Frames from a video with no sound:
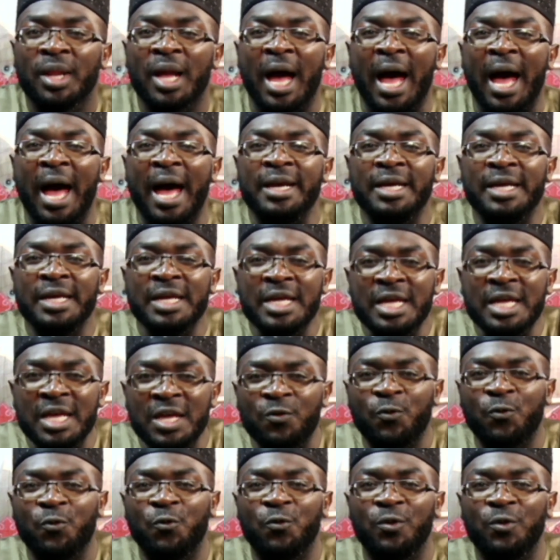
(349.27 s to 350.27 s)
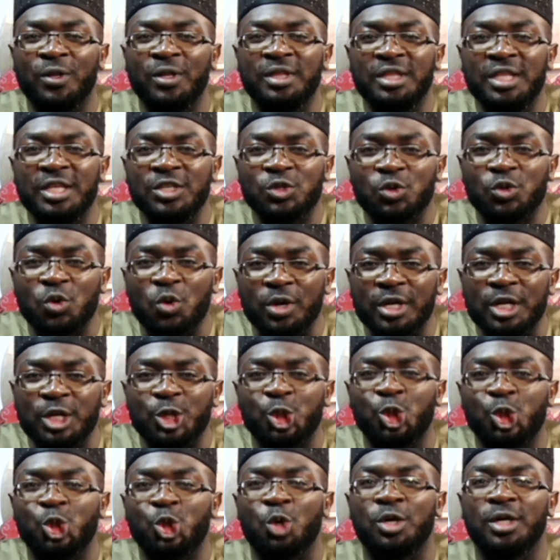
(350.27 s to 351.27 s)
And if this
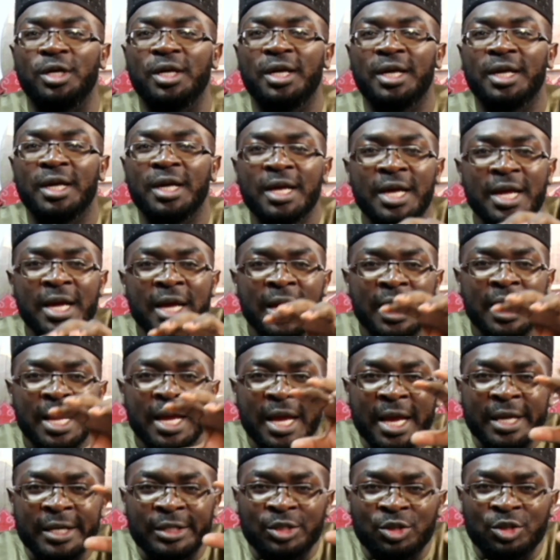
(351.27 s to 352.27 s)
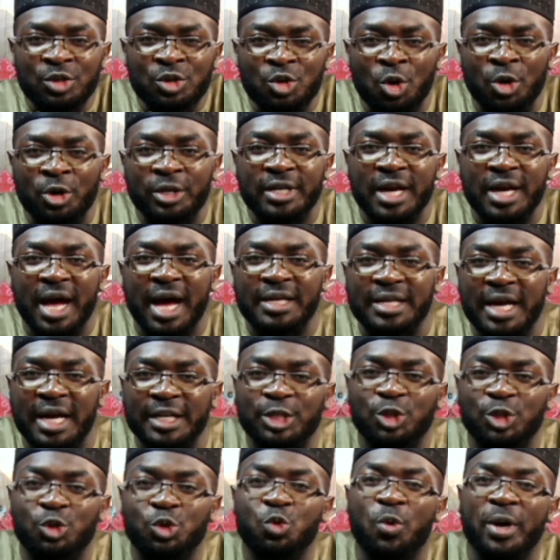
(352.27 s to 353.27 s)
condition is not
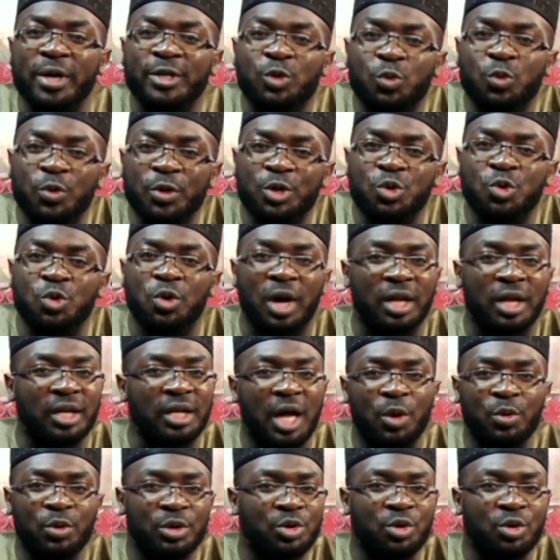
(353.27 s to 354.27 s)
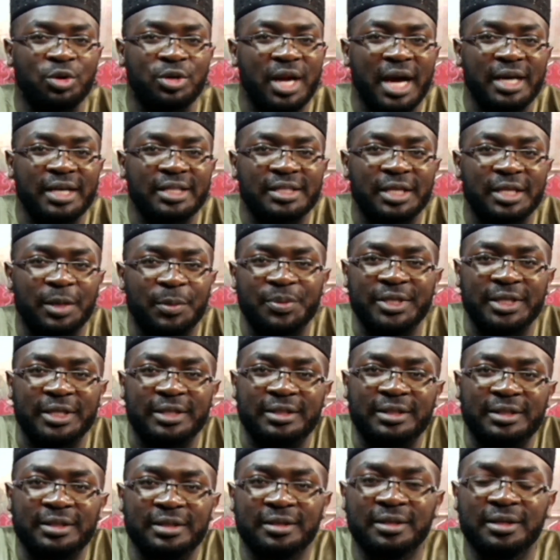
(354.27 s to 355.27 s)
attached to what we do, Allah will not accept
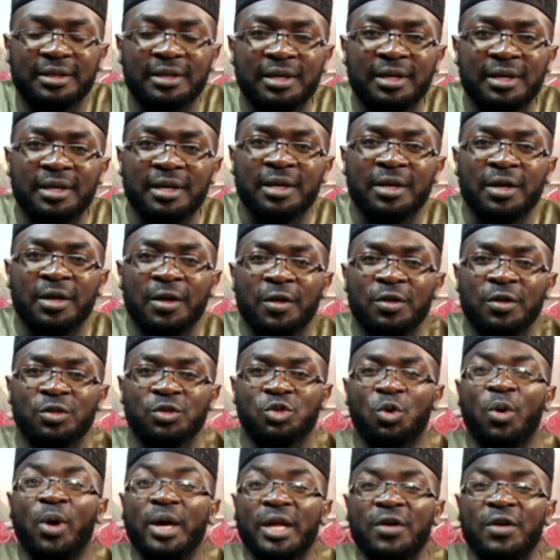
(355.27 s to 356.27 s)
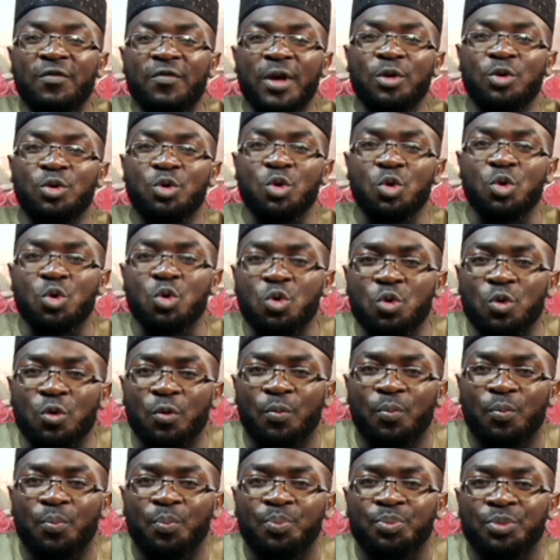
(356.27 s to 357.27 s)
it. So whatever you do,
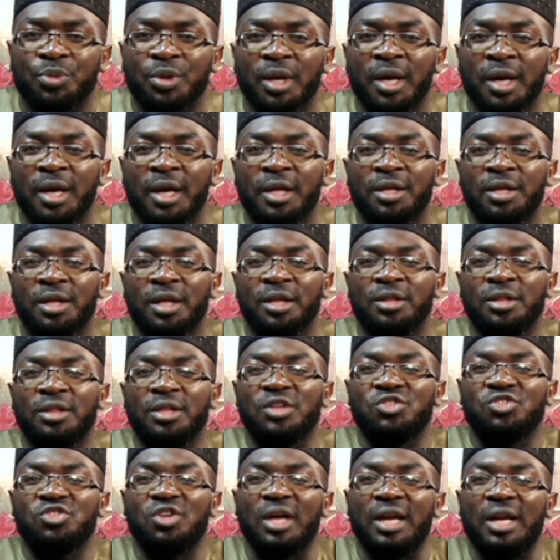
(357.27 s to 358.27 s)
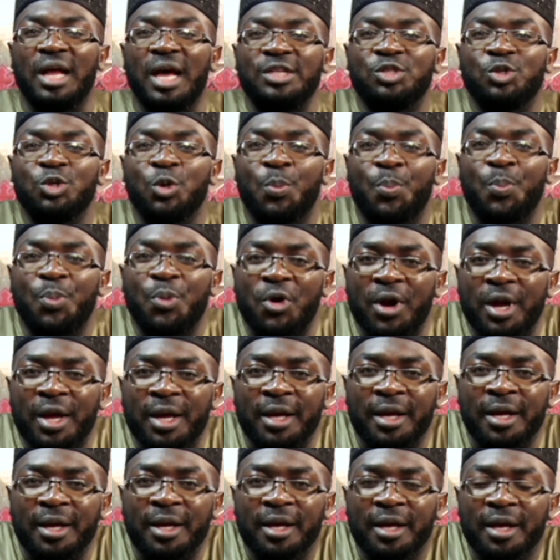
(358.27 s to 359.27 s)
the salahs you
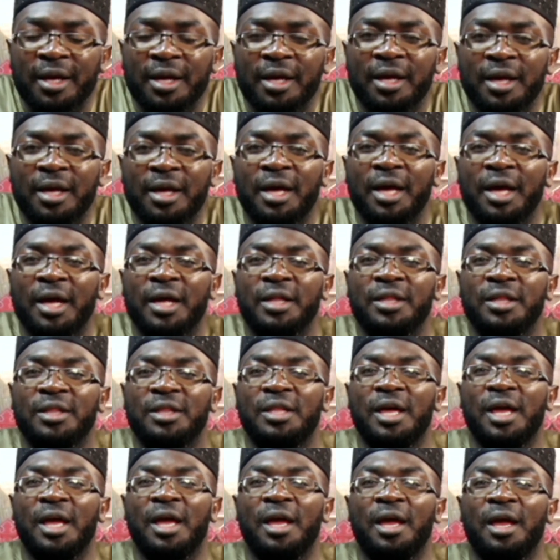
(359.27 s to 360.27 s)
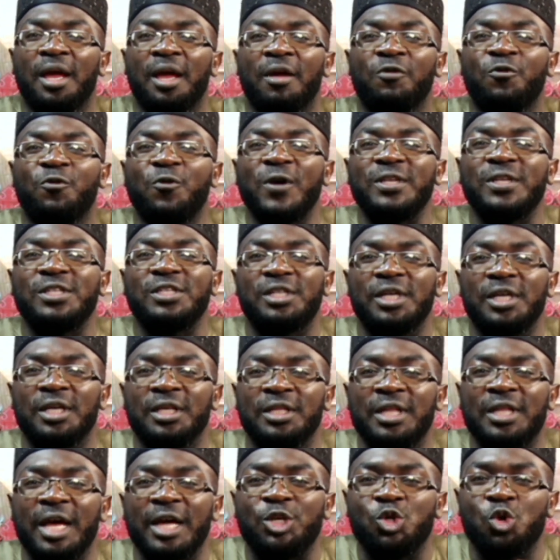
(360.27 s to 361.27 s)
pray, the
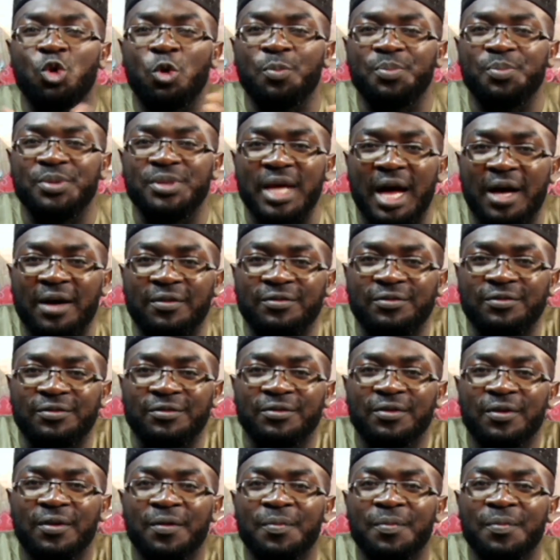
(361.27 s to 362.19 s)
fasting that you observe,